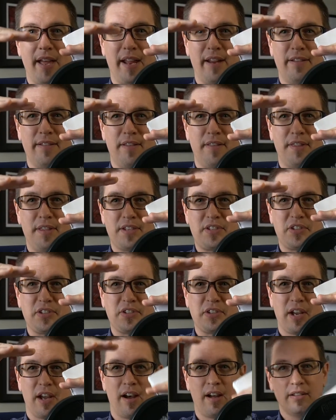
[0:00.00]
this is
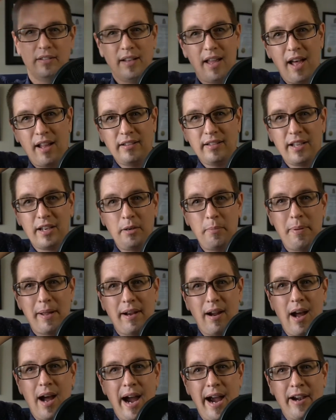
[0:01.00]
a little bit
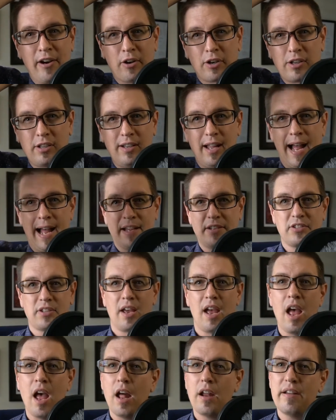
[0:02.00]
higher class.
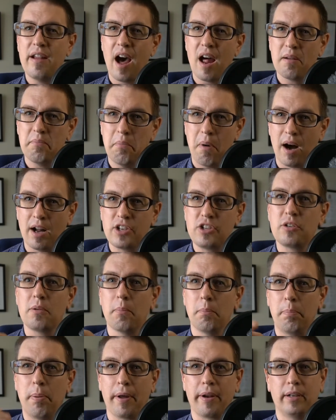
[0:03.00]
Not much,
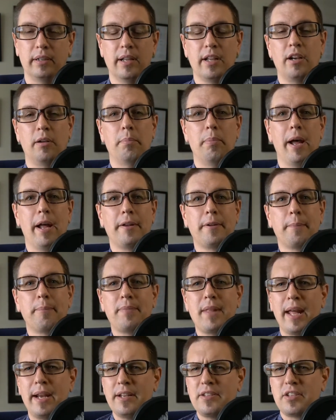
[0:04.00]
but a little bit.
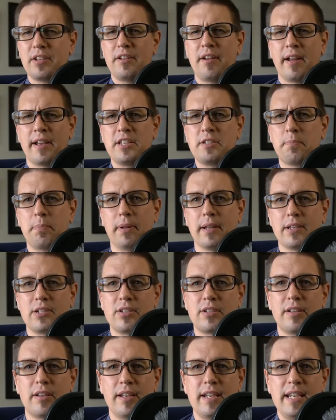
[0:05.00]
And it's a nice place
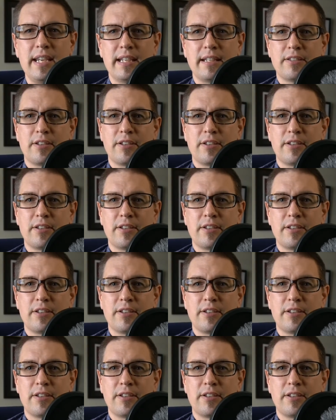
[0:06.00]
to eat.